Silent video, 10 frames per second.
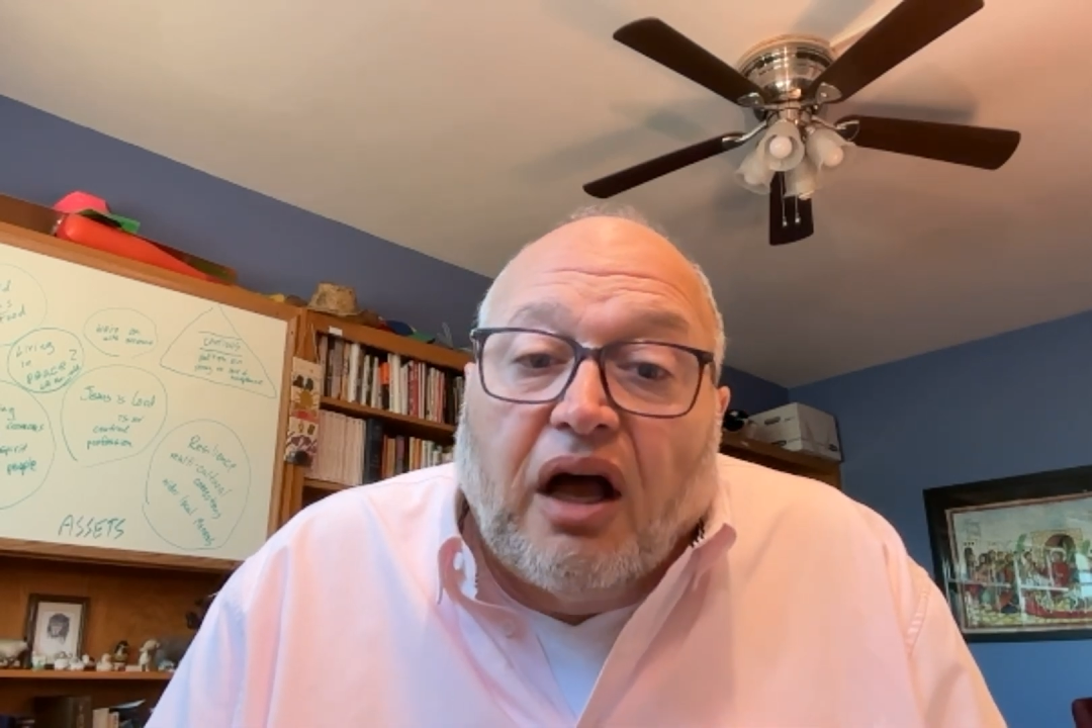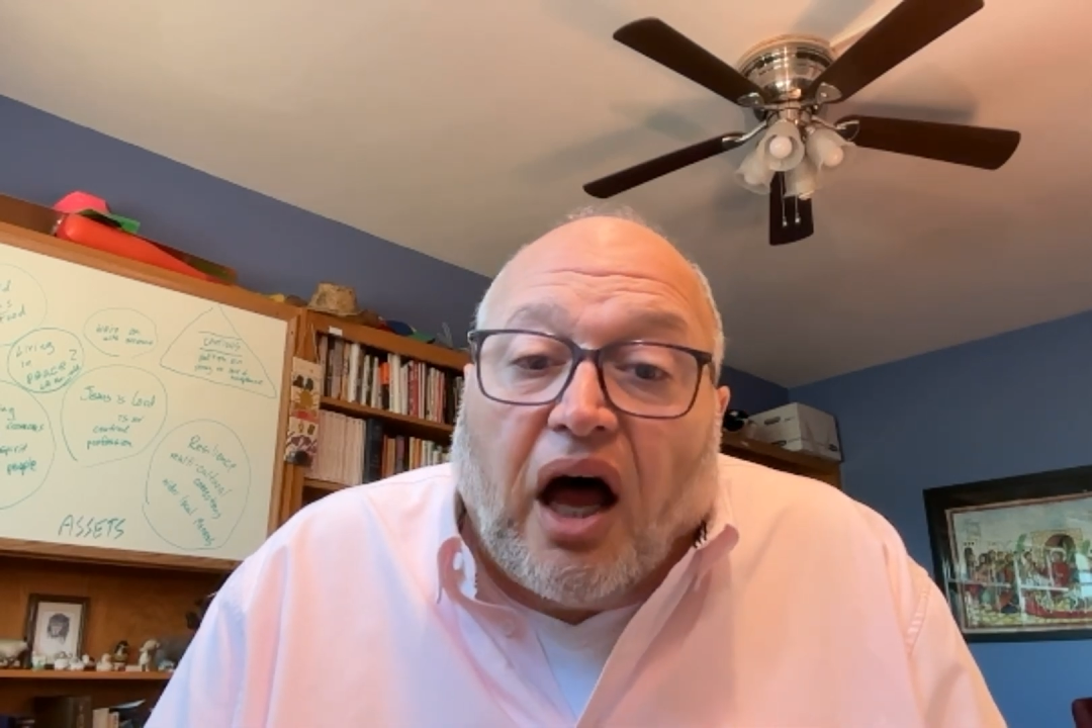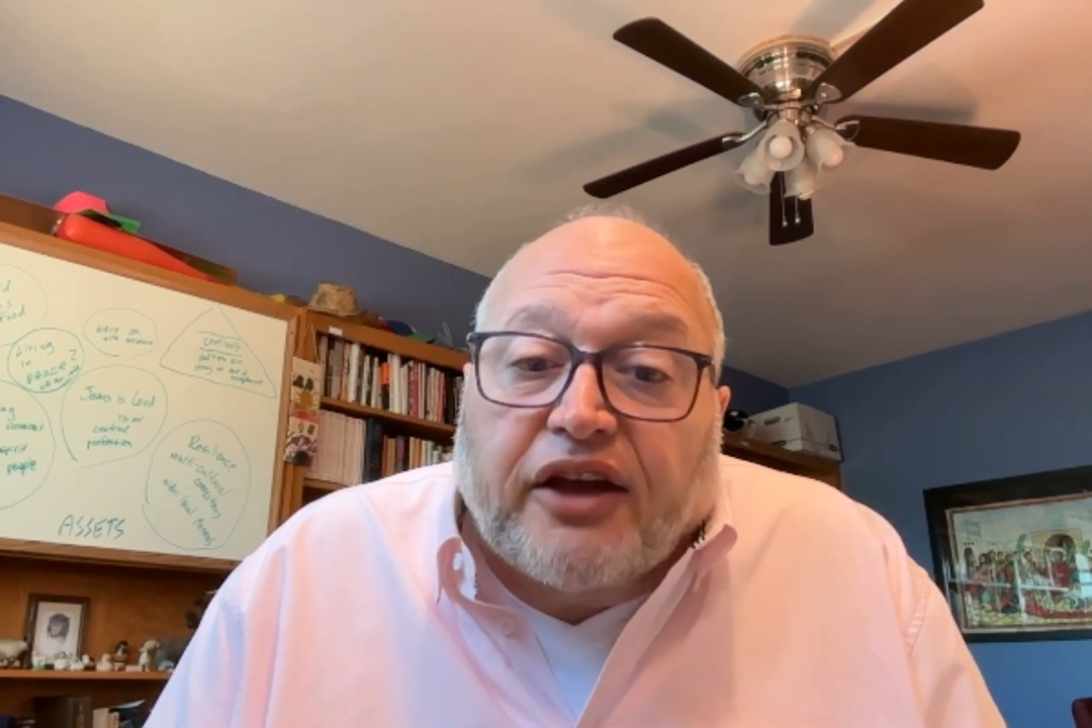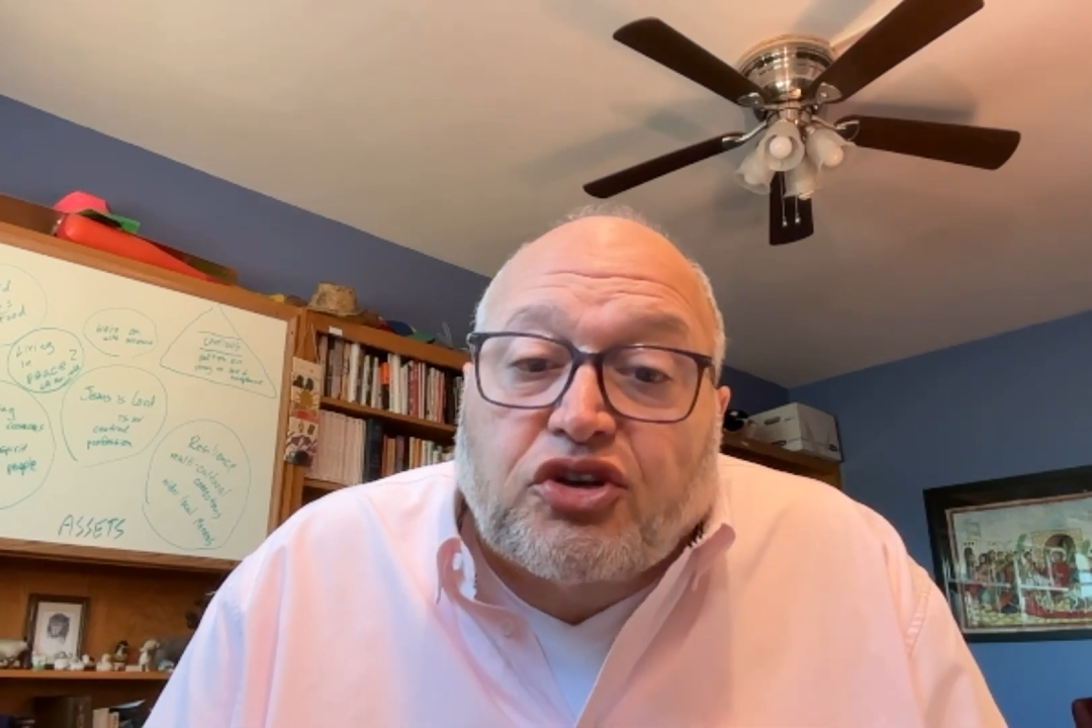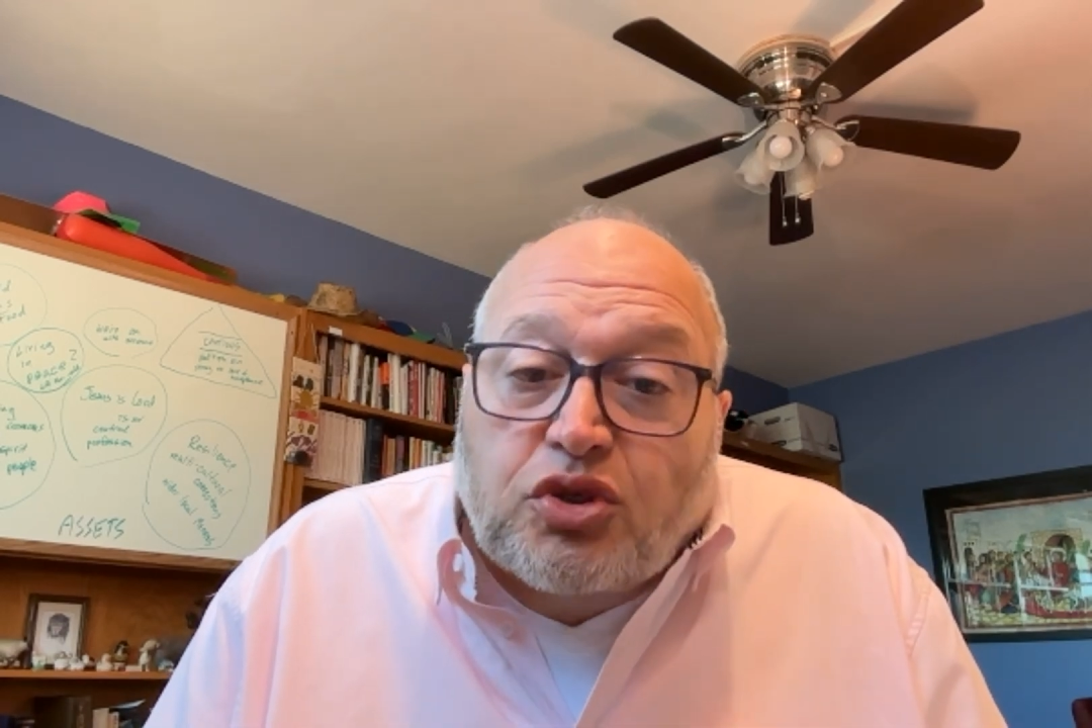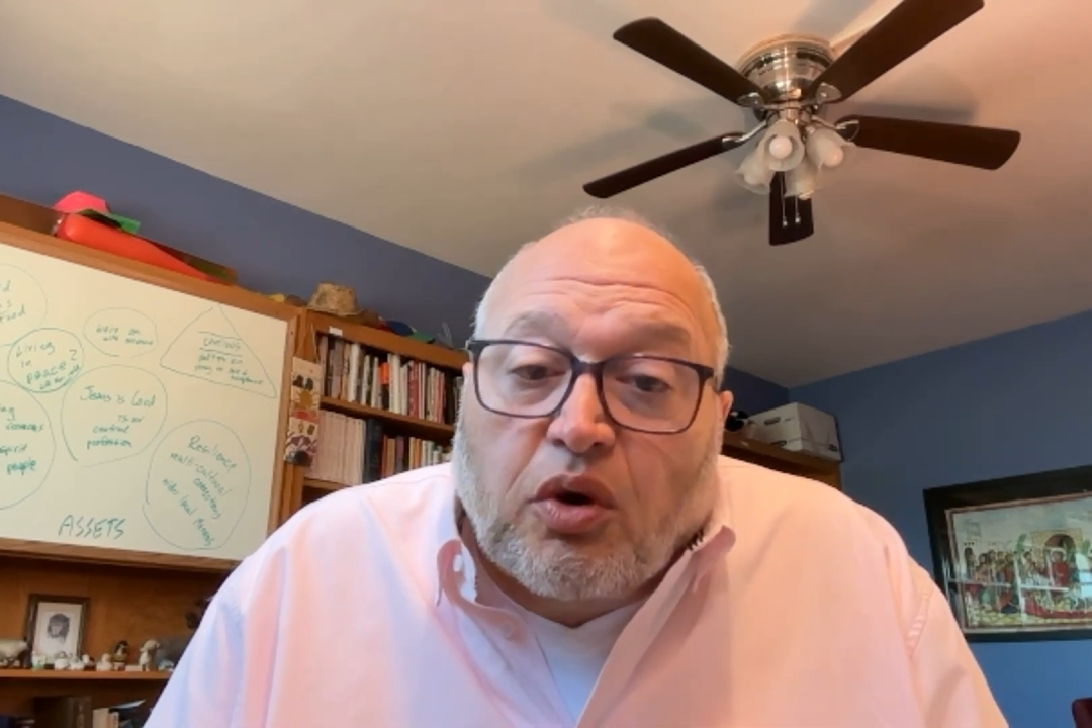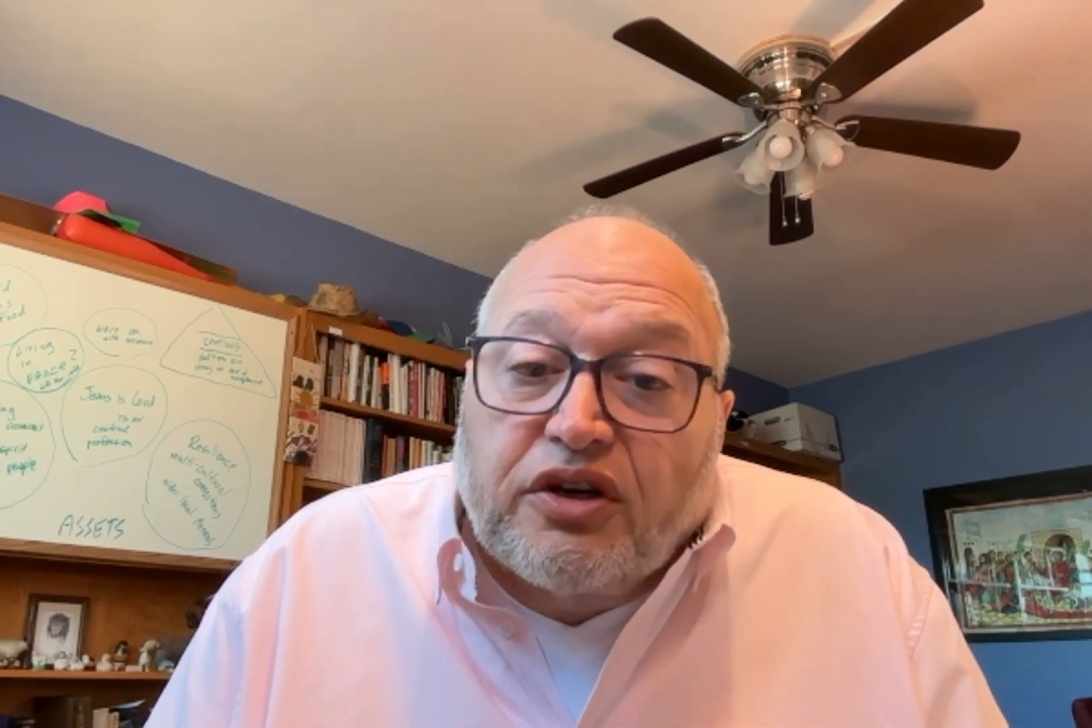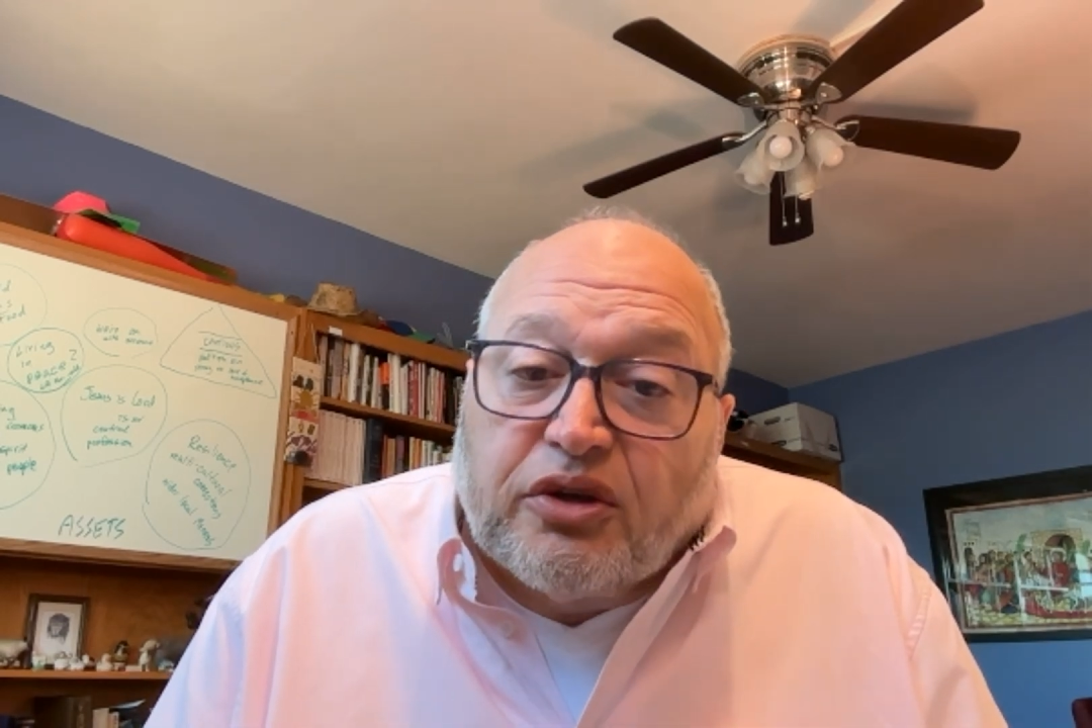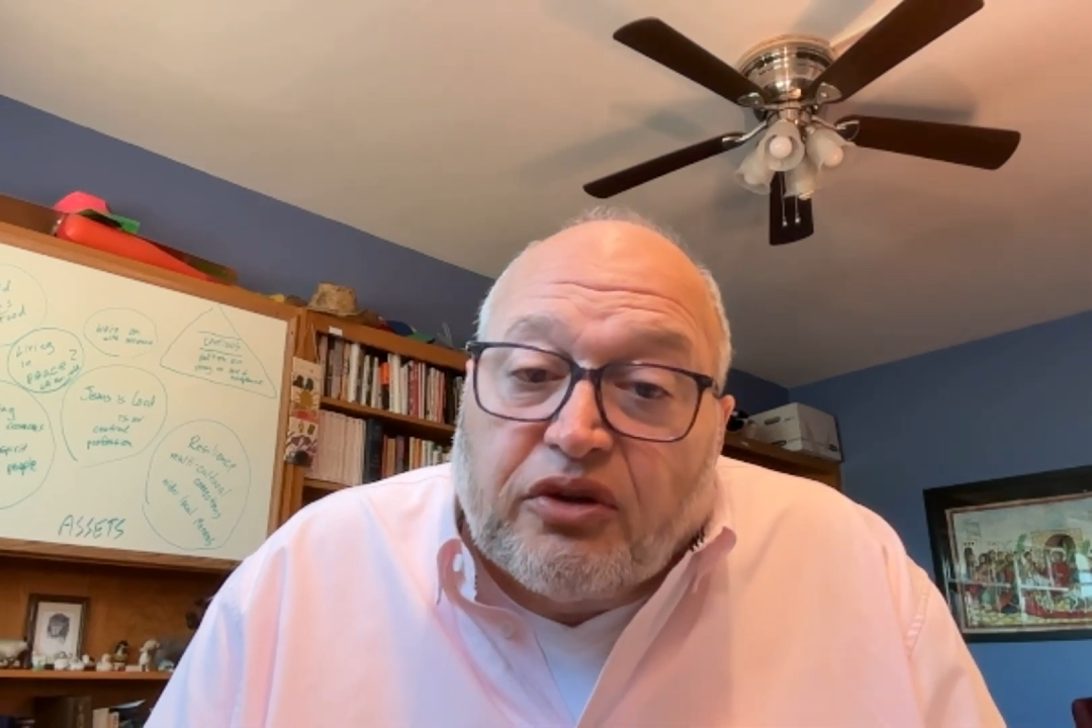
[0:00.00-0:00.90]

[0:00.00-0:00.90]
I assure you